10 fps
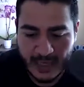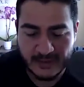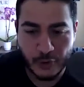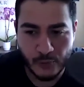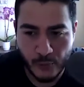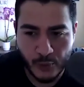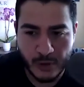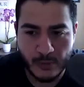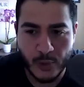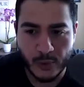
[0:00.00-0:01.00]
asked to do
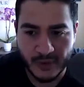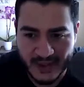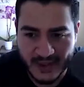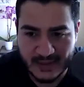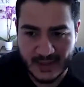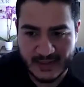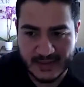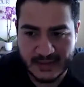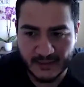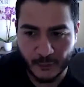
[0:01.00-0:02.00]
more and more with less and
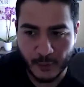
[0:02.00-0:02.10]
less